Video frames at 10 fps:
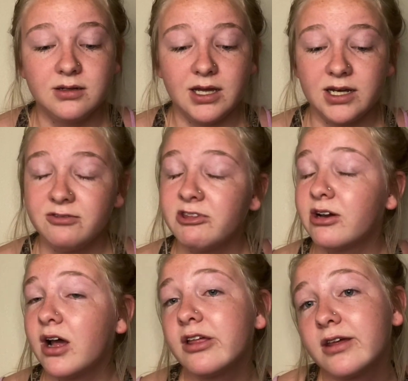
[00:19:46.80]
And if they're
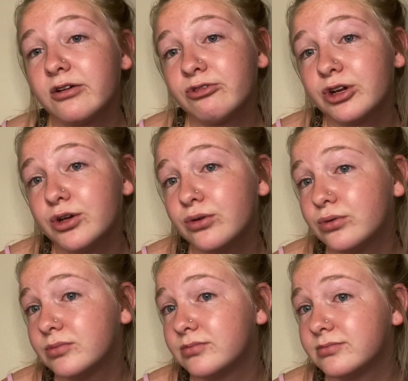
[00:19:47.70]
not there for
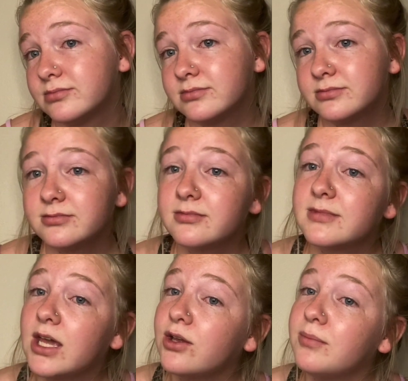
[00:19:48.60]
you,
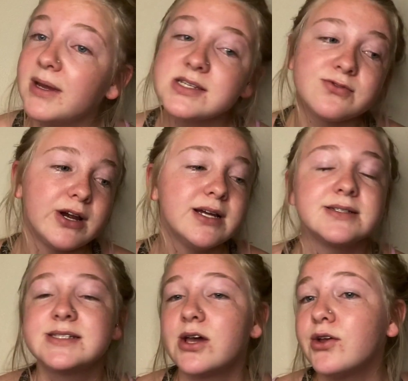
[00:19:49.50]
tell your best
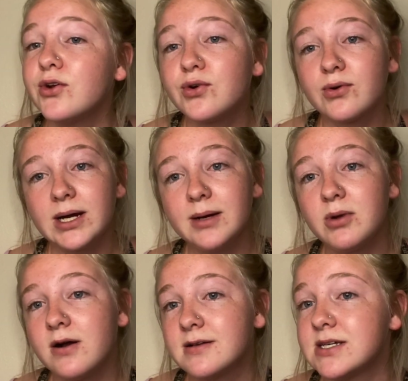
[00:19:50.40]
friend, tell your
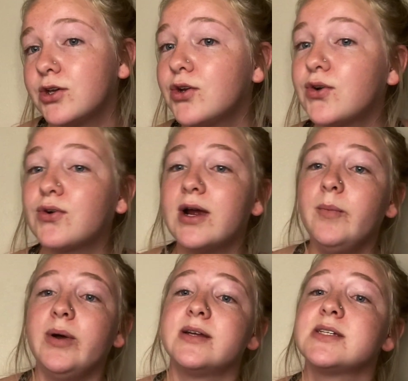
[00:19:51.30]
grandma, tell your
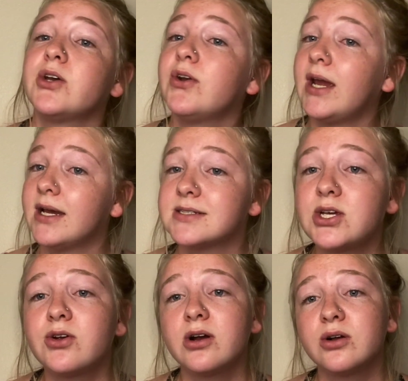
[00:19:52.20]
grandpa, tell your aunt,
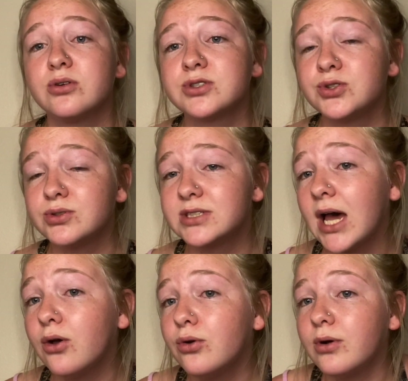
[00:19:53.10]
tell your uncle,
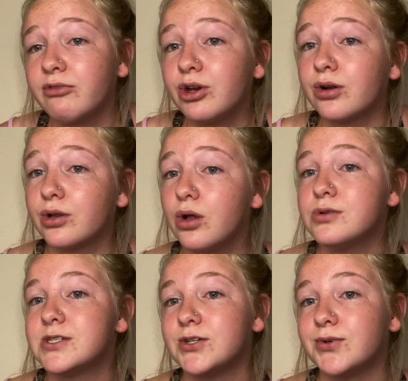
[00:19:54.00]
tell whoever you're
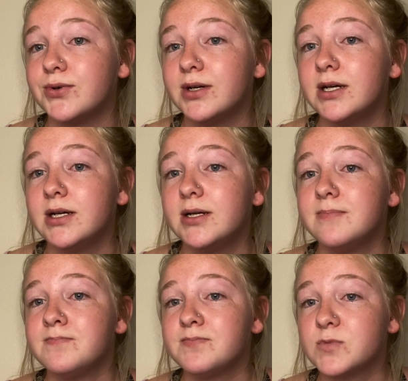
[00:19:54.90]
close to.
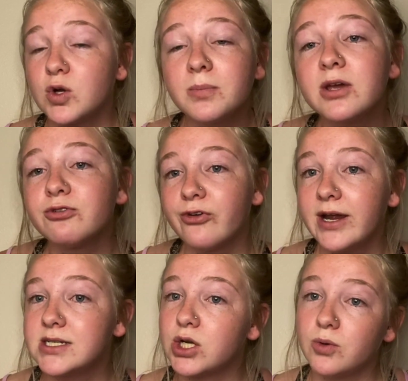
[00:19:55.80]
Don't be
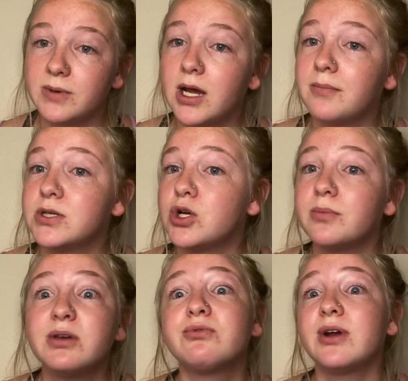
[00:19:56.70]
afraid to open up. Don't
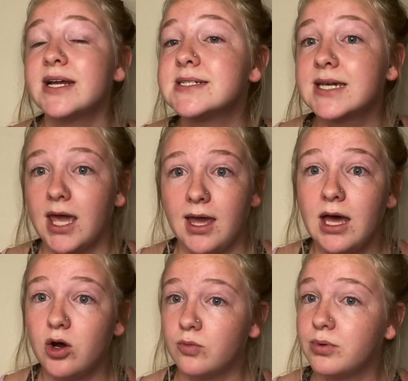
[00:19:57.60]
be afraid to get
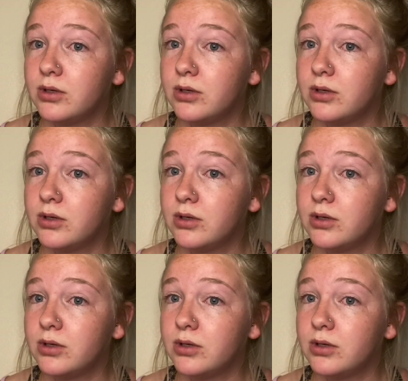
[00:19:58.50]
help.